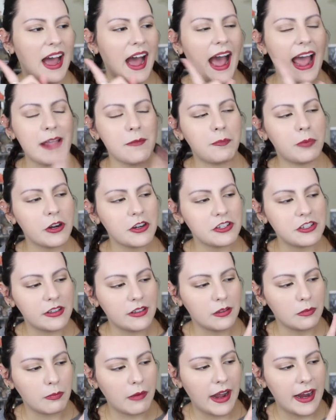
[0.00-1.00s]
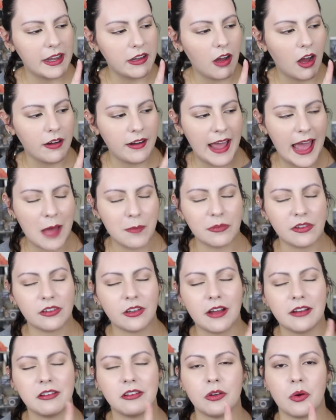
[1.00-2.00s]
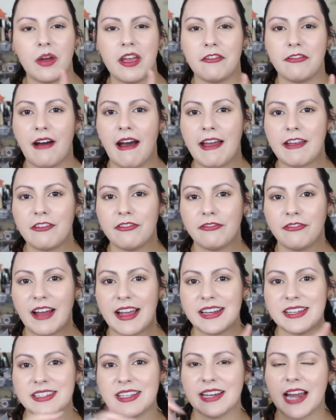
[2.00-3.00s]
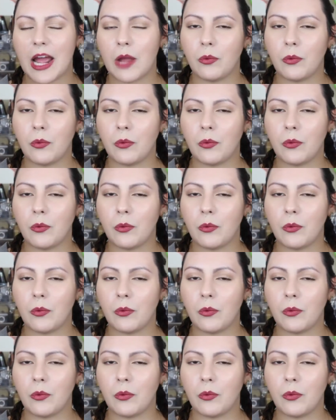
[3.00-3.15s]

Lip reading: I purchased mine on Amazon, so if I find it,